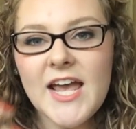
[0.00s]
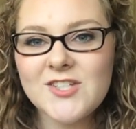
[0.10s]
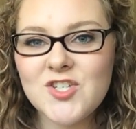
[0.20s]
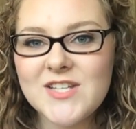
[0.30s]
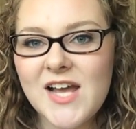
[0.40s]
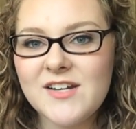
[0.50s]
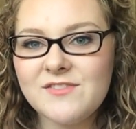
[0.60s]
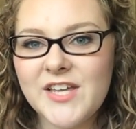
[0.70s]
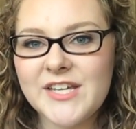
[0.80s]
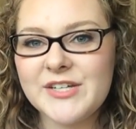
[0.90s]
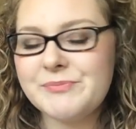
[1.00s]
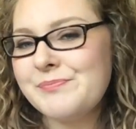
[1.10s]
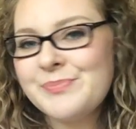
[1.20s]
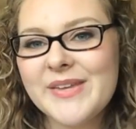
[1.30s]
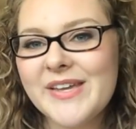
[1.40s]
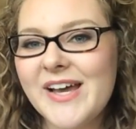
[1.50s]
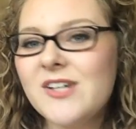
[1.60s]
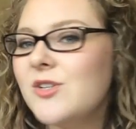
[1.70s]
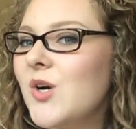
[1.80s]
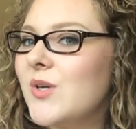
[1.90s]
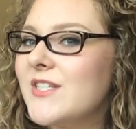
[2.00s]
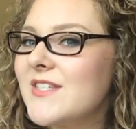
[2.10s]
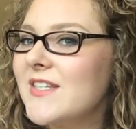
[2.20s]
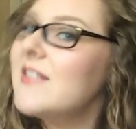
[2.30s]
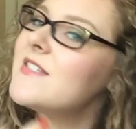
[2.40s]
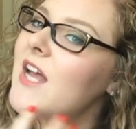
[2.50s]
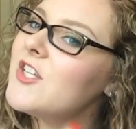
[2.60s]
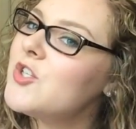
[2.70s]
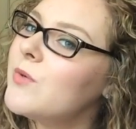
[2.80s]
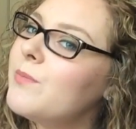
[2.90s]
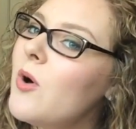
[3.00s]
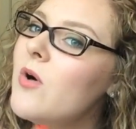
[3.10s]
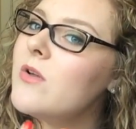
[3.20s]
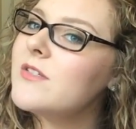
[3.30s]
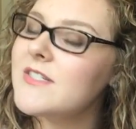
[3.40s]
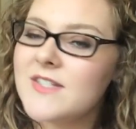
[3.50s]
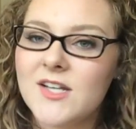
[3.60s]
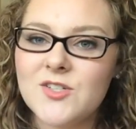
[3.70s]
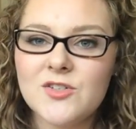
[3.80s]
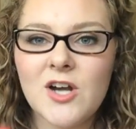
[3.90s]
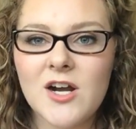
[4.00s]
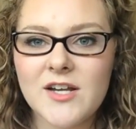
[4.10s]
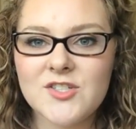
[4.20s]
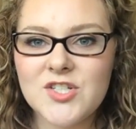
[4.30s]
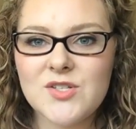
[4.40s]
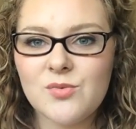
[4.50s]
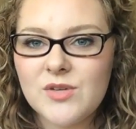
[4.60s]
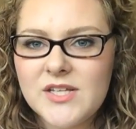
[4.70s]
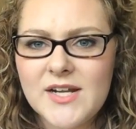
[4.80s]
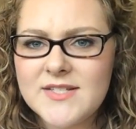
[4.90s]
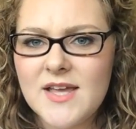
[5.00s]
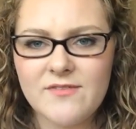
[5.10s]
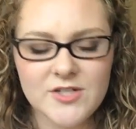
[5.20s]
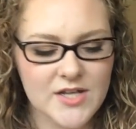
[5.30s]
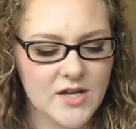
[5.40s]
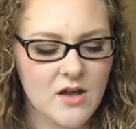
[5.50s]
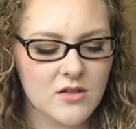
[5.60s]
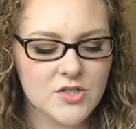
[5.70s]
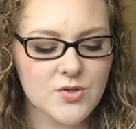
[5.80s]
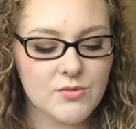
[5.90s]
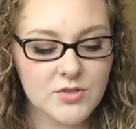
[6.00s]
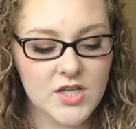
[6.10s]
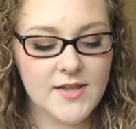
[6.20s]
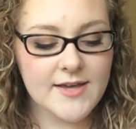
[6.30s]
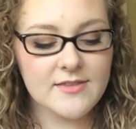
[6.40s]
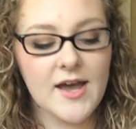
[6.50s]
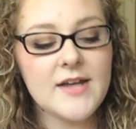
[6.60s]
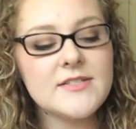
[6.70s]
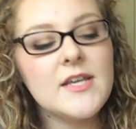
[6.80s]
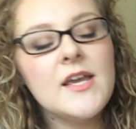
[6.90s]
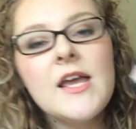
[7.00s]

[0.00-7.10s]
It's just kind of like, I don't know, it's it's not too bold, it's not too dark, it's just a really nice everyday color, so I really like that.